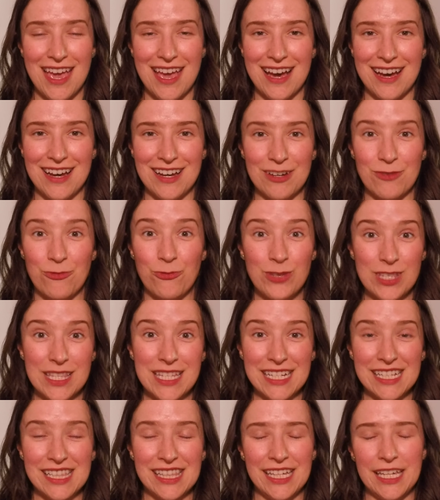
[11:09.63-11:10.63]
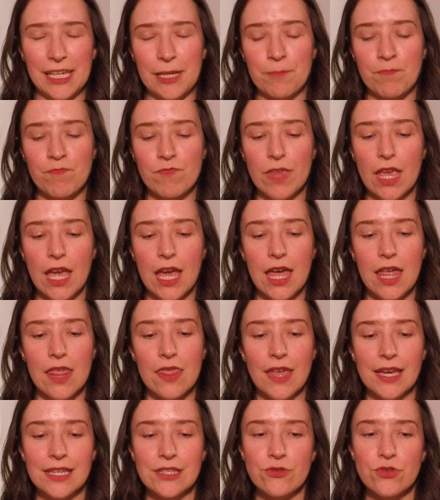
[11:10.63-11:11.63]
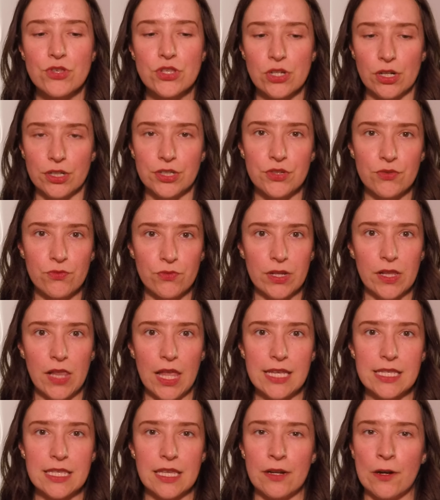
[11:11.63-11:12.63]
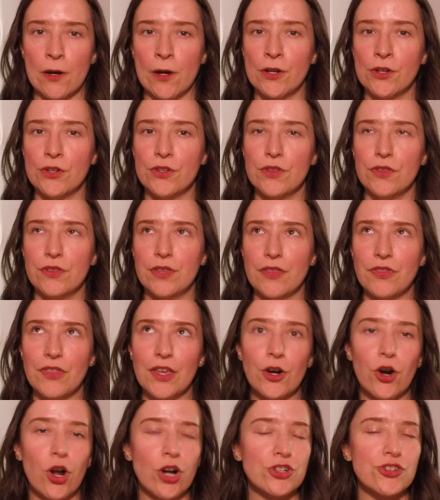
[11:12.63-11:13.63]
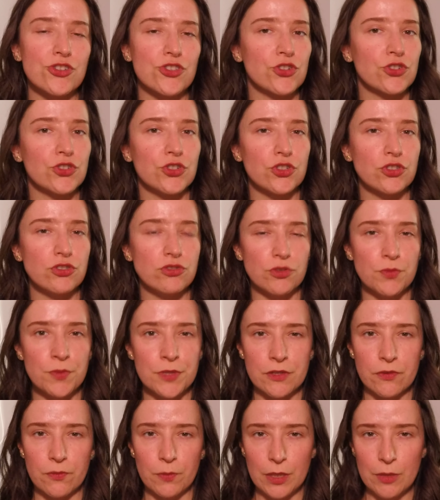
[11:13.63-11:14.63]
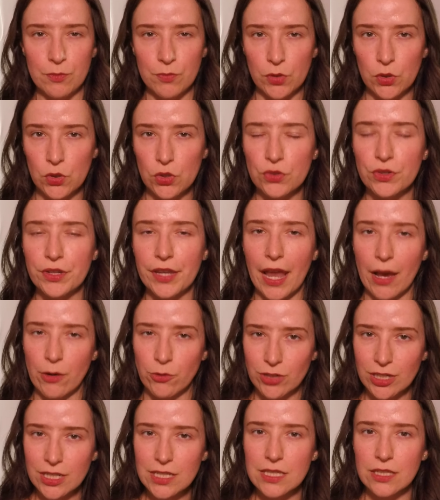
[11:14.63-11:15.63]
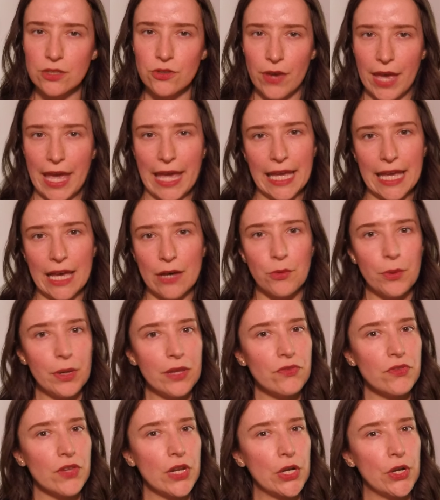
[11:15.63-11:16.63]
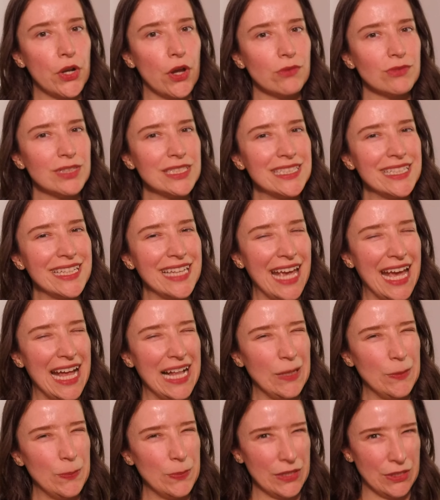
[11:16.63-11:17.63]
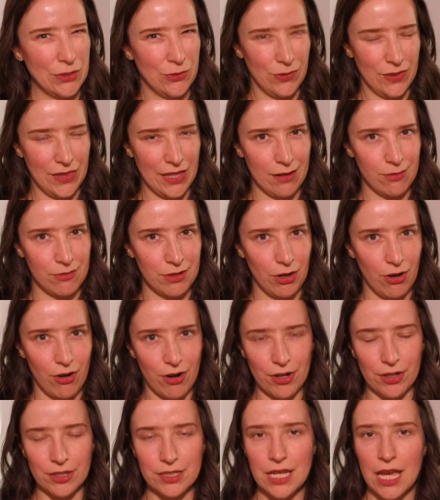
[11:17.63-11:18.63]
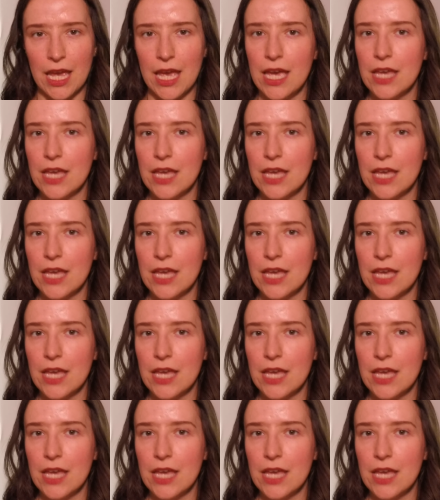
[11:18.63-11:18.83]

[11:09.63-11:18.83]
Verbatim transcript: uh, physically, that you start to realize that are that there are certain groups of people or networks that you hang out with that are not really helping you in that regard,